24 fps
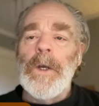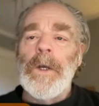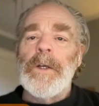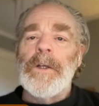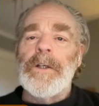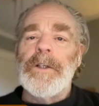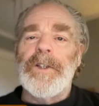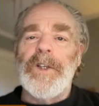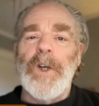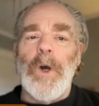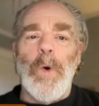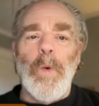
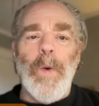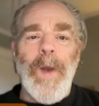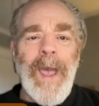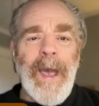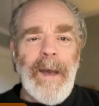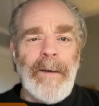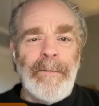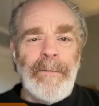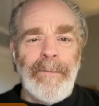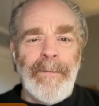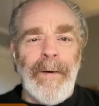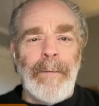So we
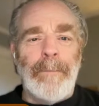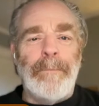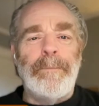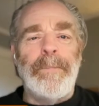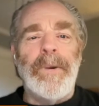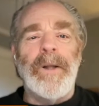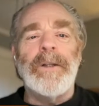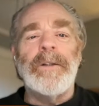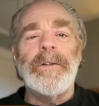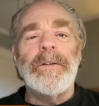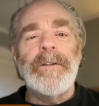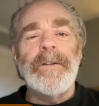have a
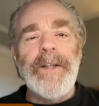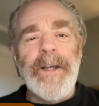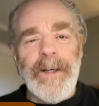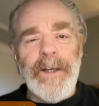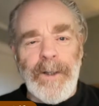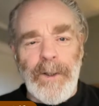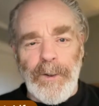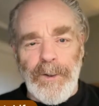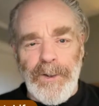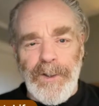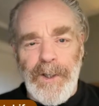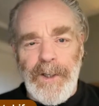
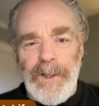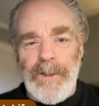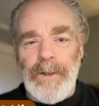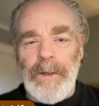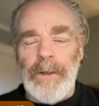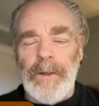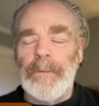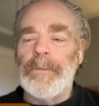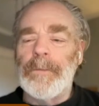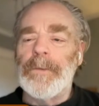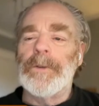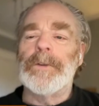political
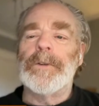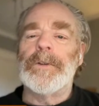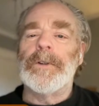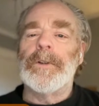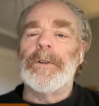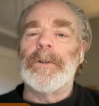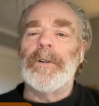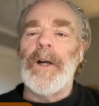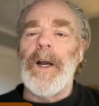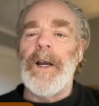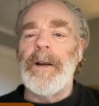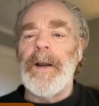system,
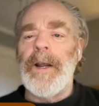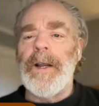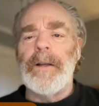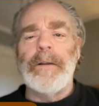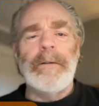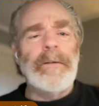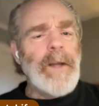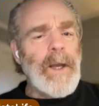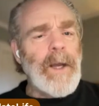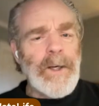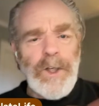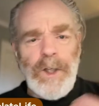right?
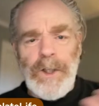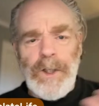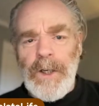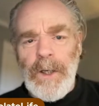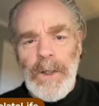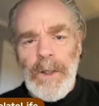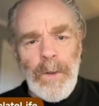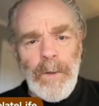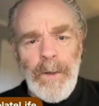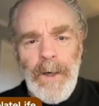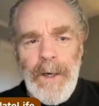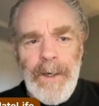And not just in
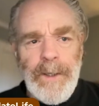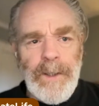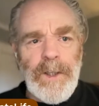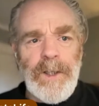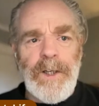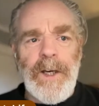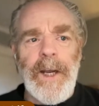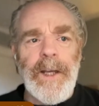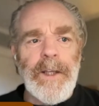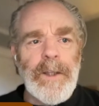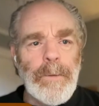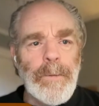the United
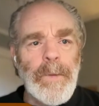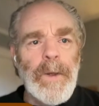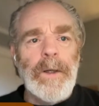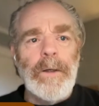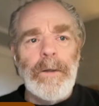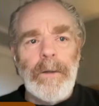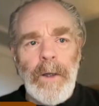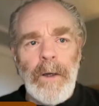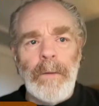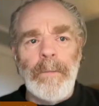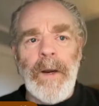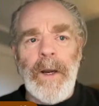States,
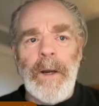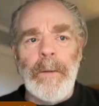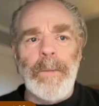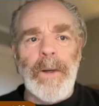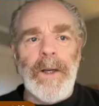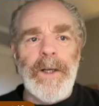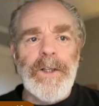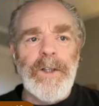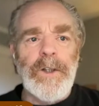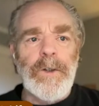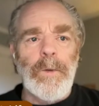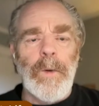but in many
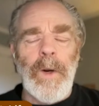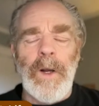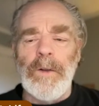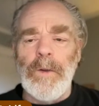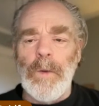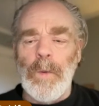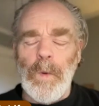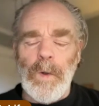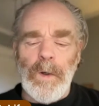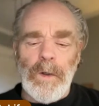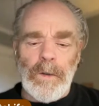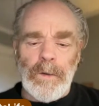places around
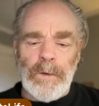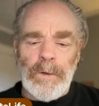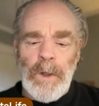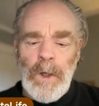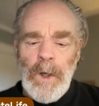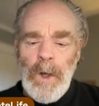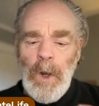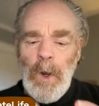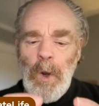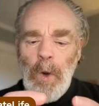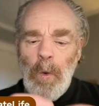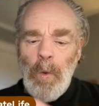the world,
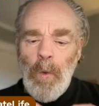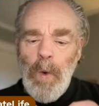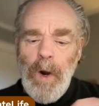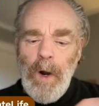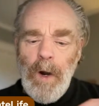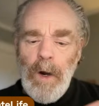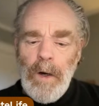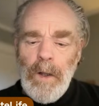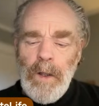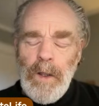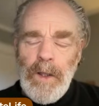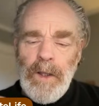
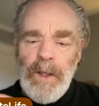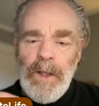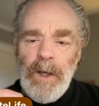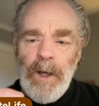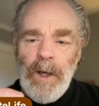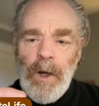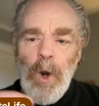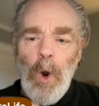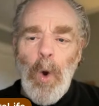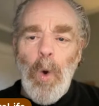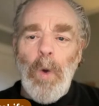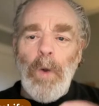where the
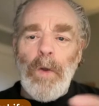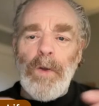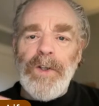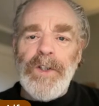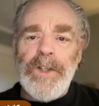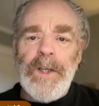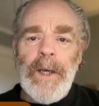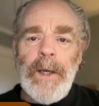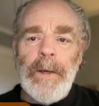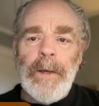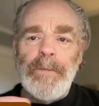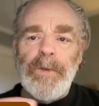goal
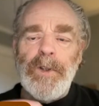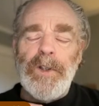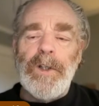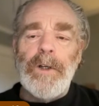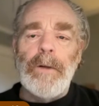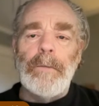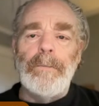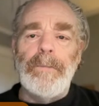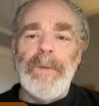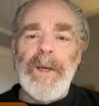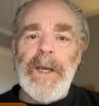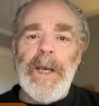seems
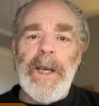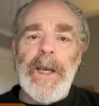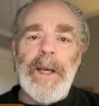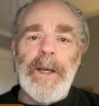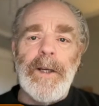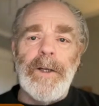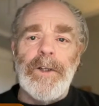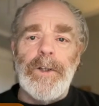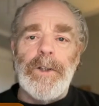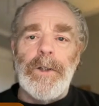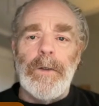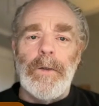to
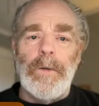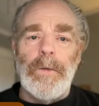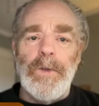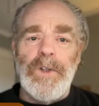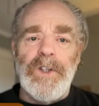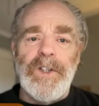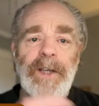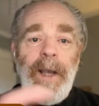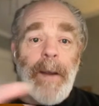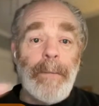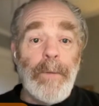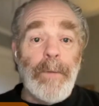be to
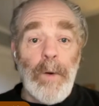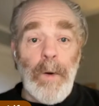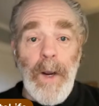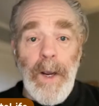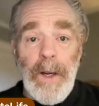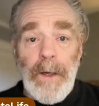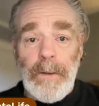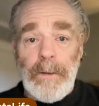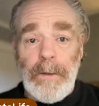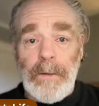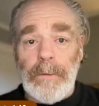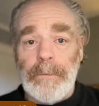
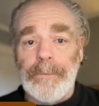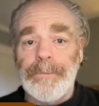separate